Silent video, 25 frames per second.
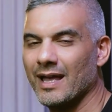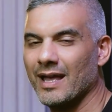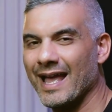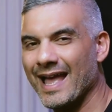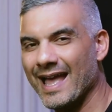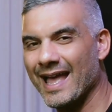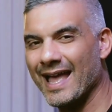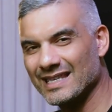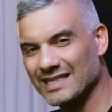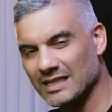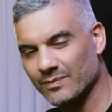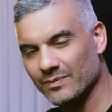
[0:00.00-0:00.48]

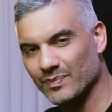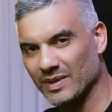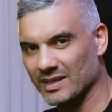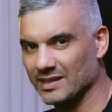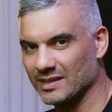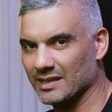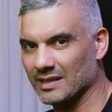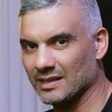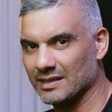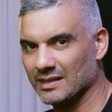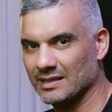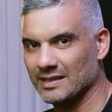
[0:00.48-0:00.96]
as a
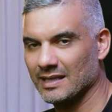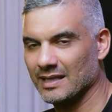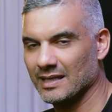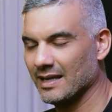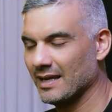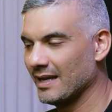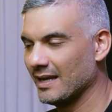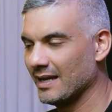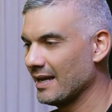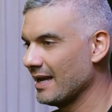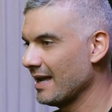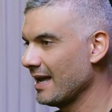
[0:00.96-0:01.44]
business,
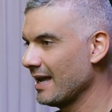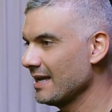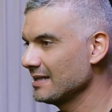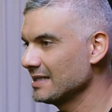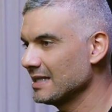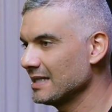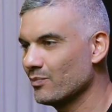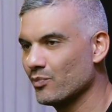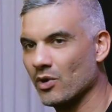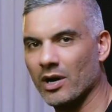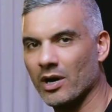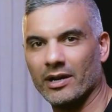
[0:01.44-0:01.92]
as
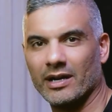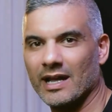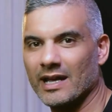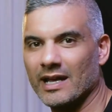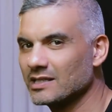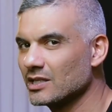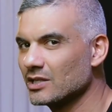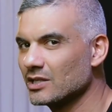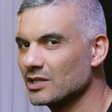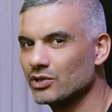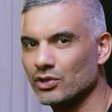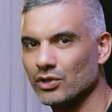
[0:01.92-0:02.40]
a product,
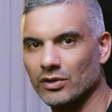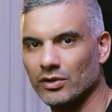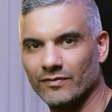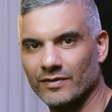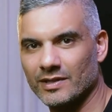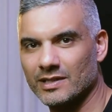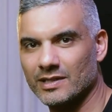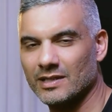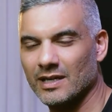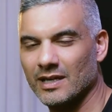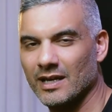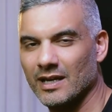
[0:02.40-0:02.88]
as a
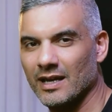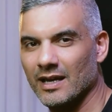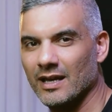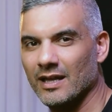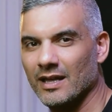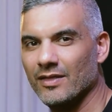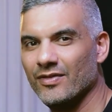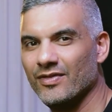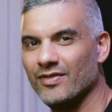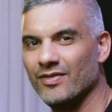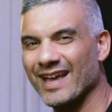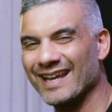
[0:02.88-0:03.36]
service
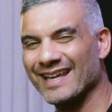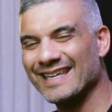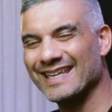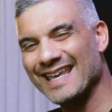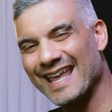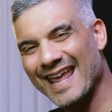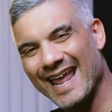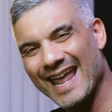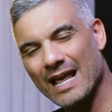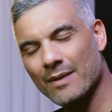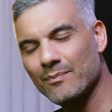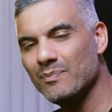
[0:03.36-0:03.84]
that
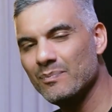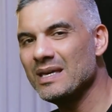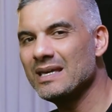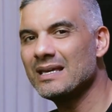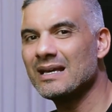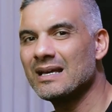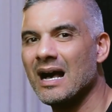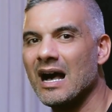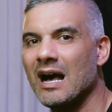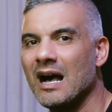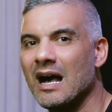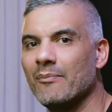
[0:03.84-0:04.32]
can't be
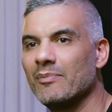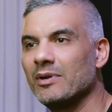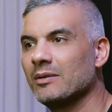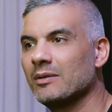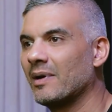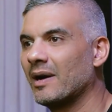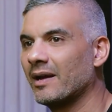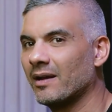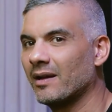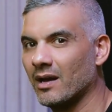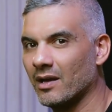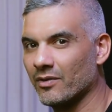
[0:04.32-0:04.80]
copied
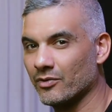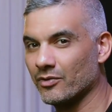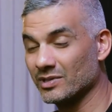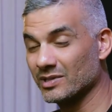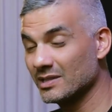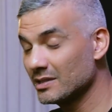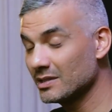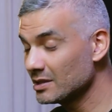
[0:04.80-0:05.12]
by others?